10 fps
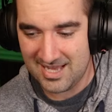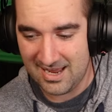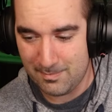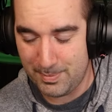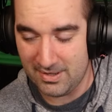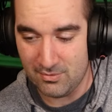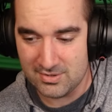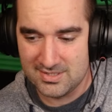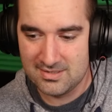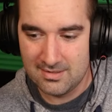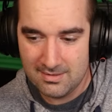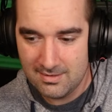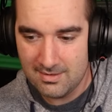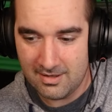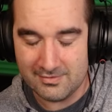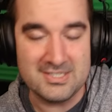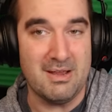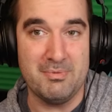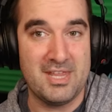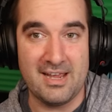they had pills or
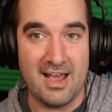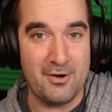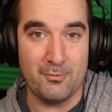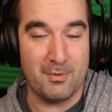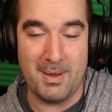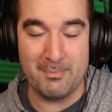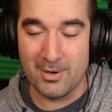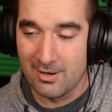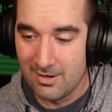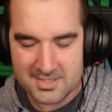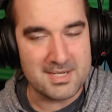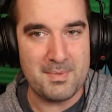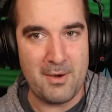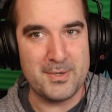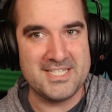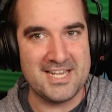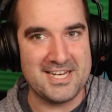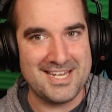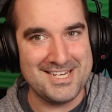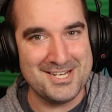something. I don't remember. Somehow we said
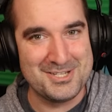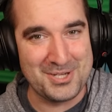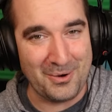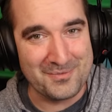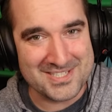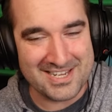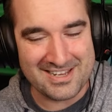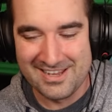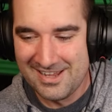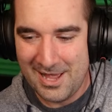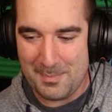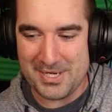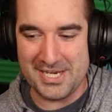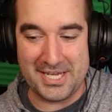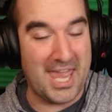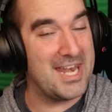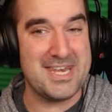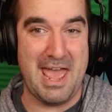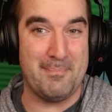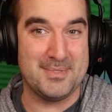he deserves it. I mean, he
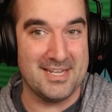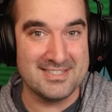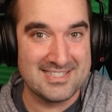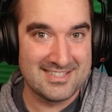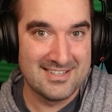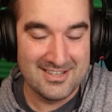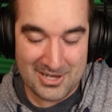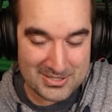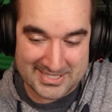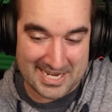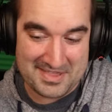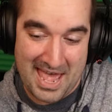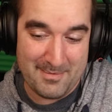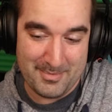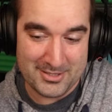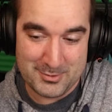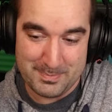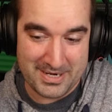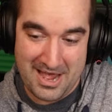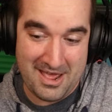kidnapped us. I'll say that much,
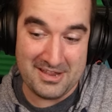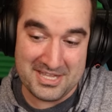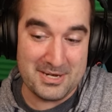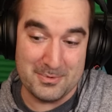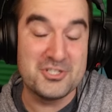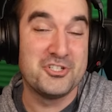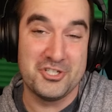but I think it was